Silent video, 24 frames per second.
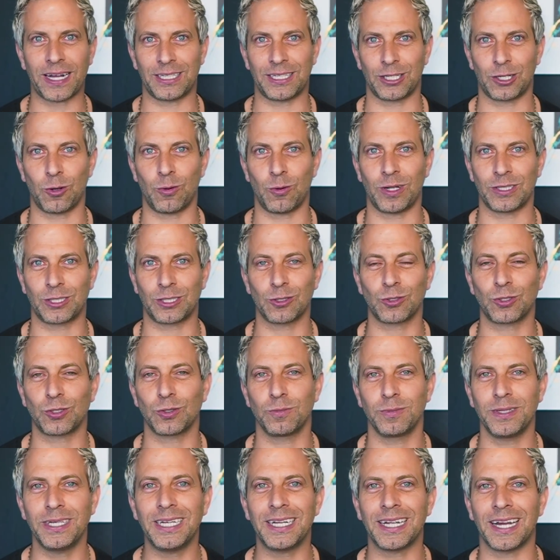to go on social
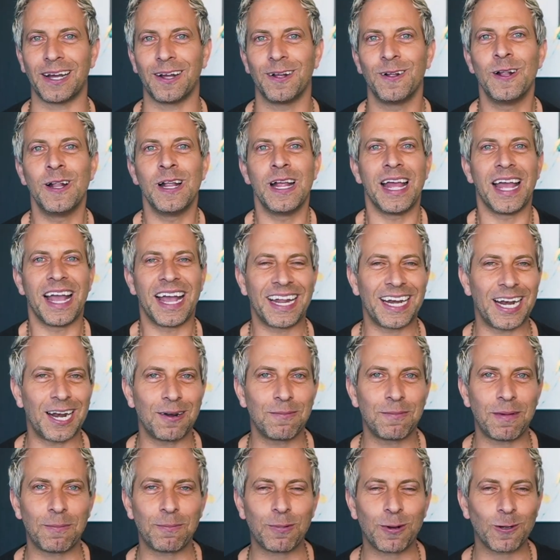media. And I
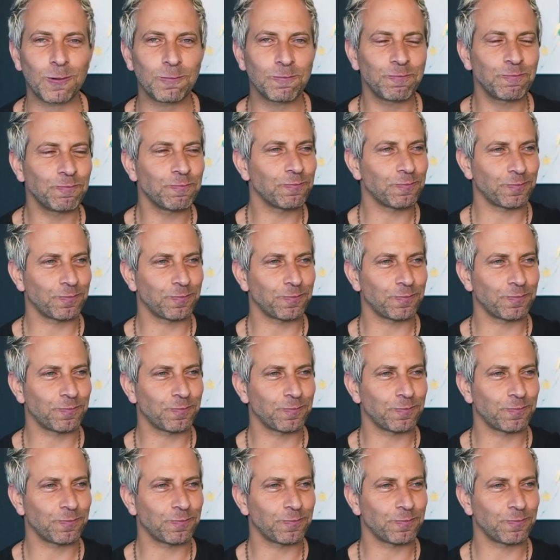remember,